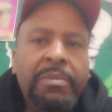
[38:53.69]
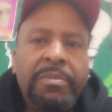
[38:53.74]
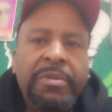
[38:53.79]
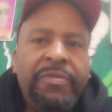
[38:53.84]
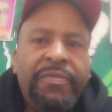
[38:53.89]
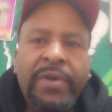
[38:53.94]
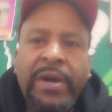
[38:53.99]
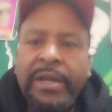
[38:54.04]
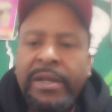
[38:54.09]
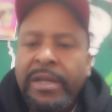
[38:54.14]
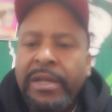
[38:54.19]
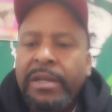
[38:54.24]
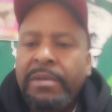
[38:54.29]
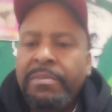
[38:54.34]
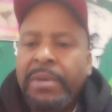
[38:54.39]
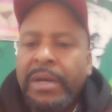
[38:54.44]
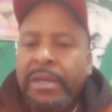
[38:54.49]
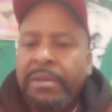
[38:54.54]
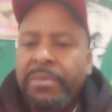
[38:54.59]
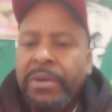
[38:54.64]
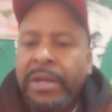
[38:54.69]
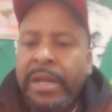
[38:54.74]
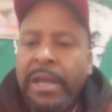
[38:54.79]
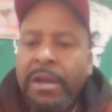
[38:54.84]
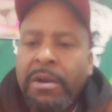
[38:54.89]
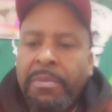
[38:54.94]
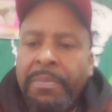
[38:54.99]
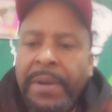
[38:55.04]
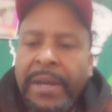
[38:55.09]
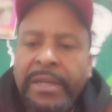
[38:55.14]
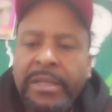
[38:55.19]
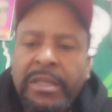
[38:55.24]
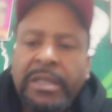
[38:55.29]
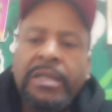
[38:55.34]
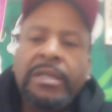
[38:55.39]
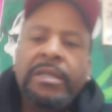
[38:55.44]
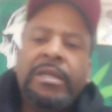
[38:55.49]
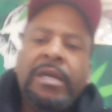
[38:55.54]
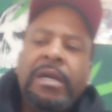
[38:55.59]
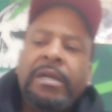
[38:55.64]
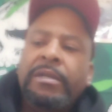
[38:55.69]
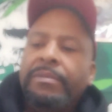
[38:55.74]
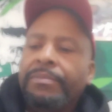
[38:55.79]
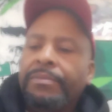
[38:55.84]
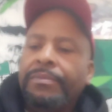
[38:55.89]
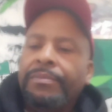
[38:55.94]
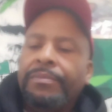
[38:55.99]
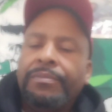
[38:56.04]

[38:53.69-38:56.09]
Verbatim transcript: could be fighting anybody, bruh. They gonna pay to see Tank.